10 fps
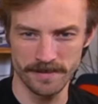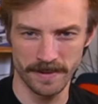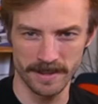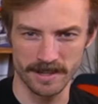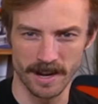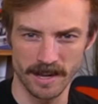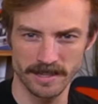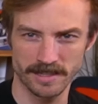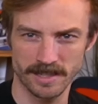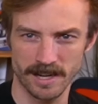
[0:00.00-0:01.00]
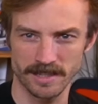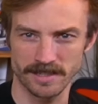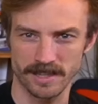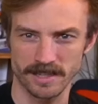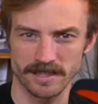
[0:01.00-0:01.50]
sure you find the doggy style
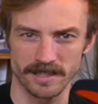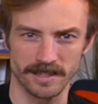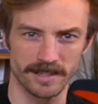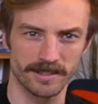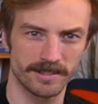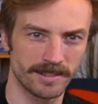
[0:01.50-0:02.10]
sex scene though.